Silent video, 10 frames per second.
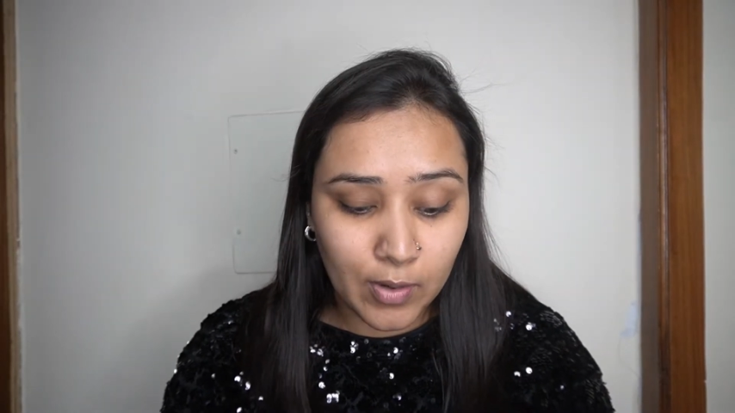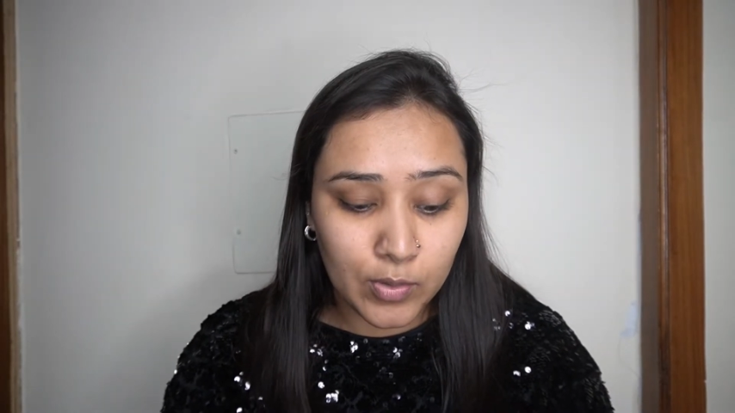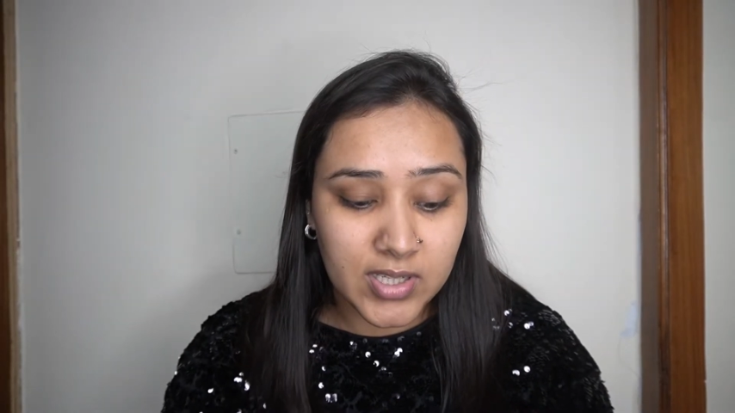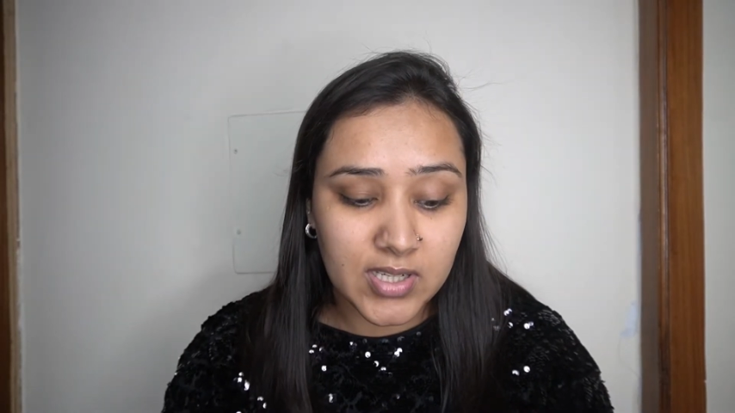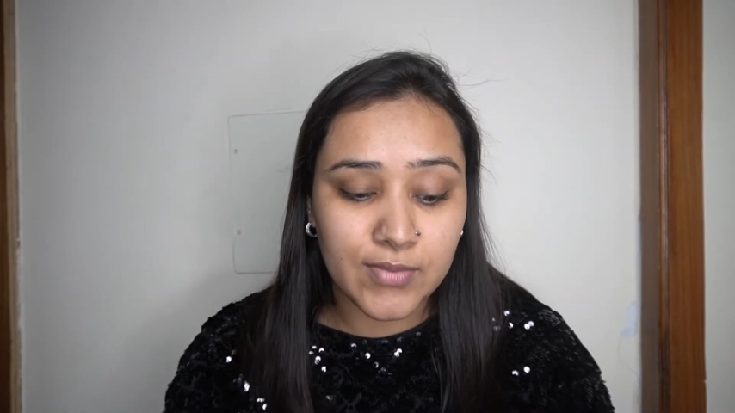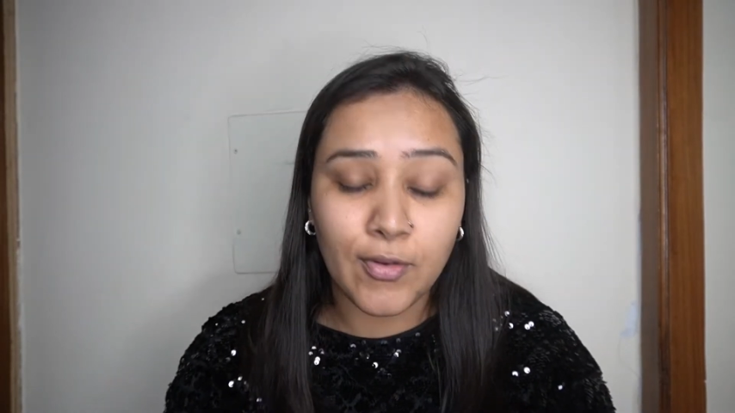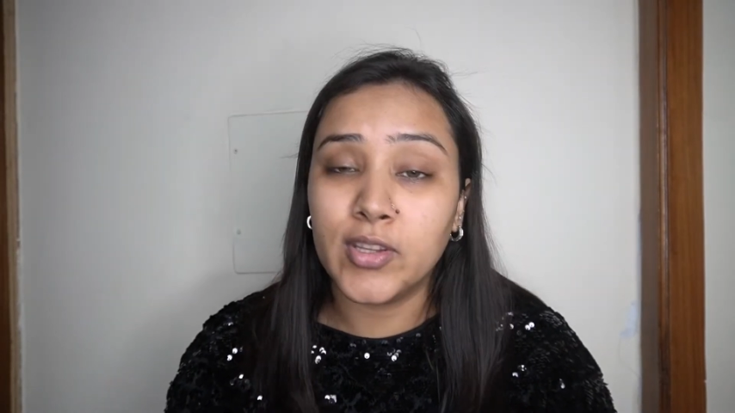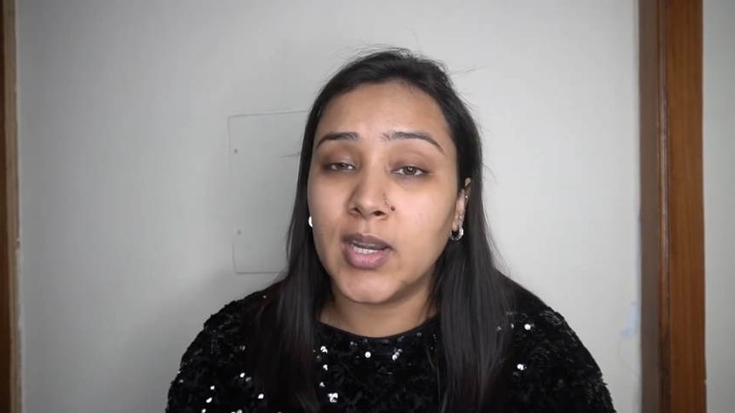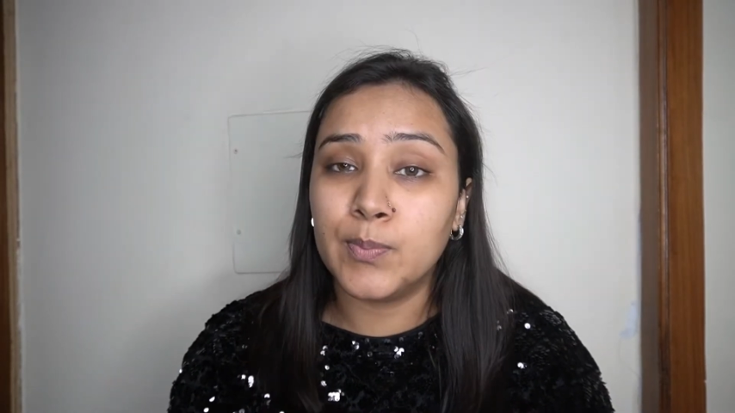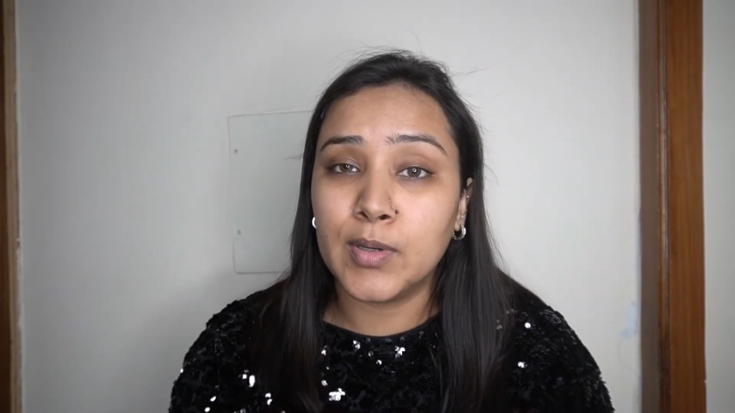foundations for
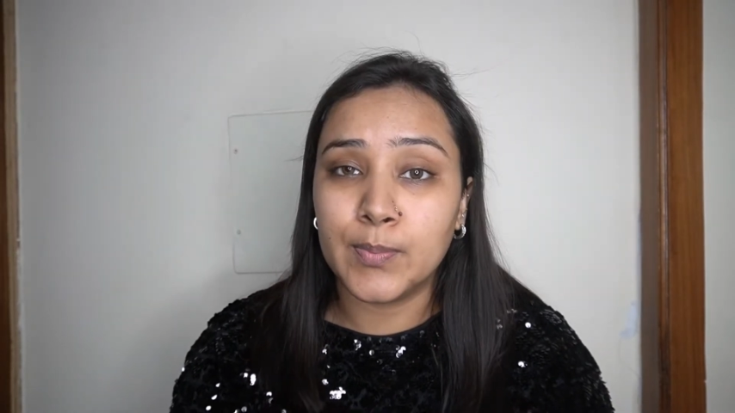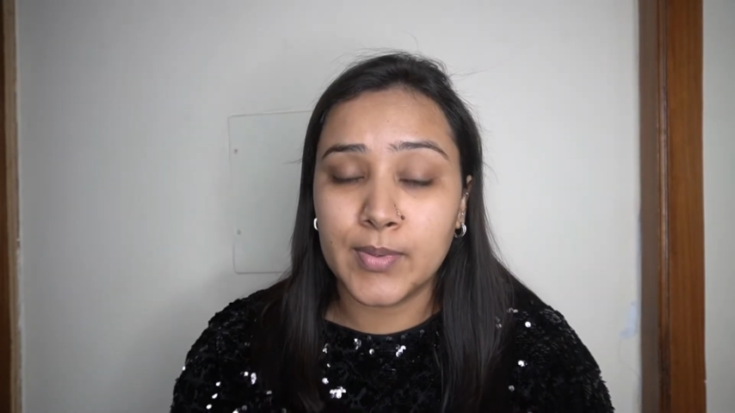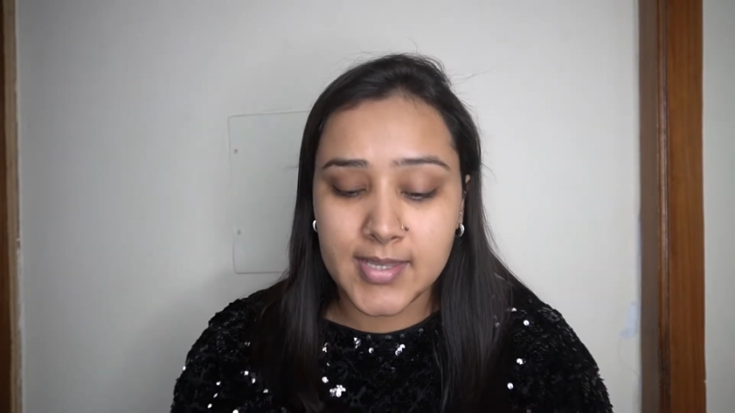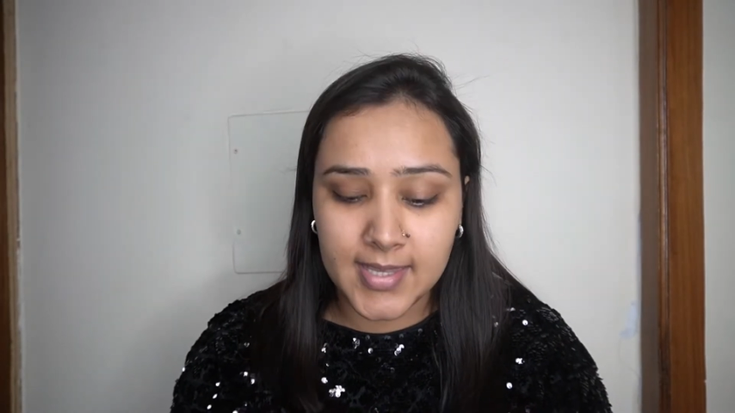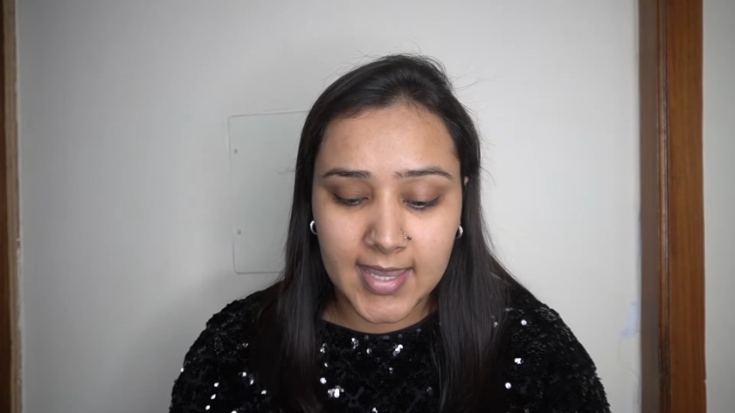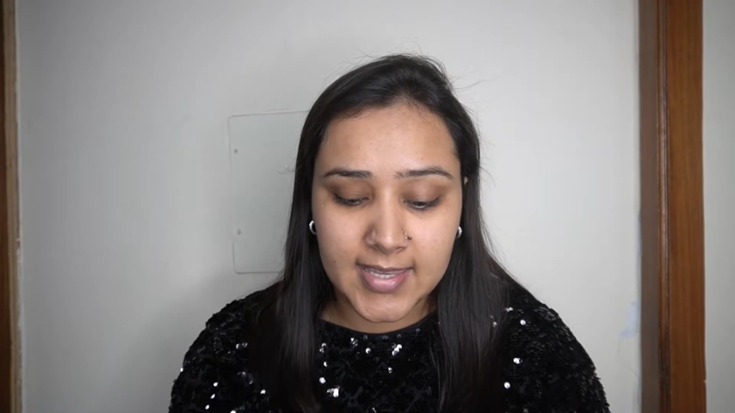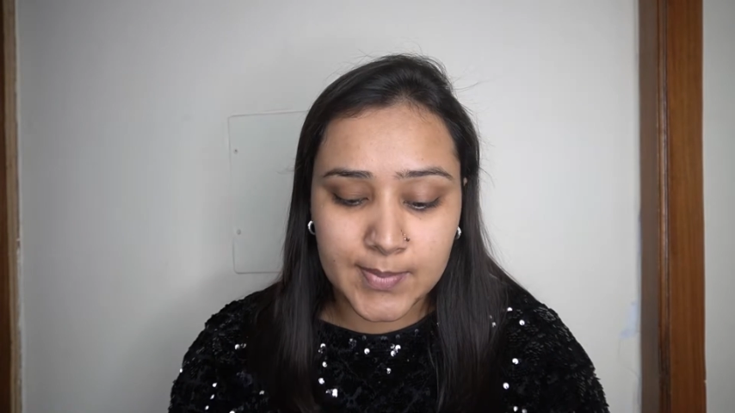that purpose is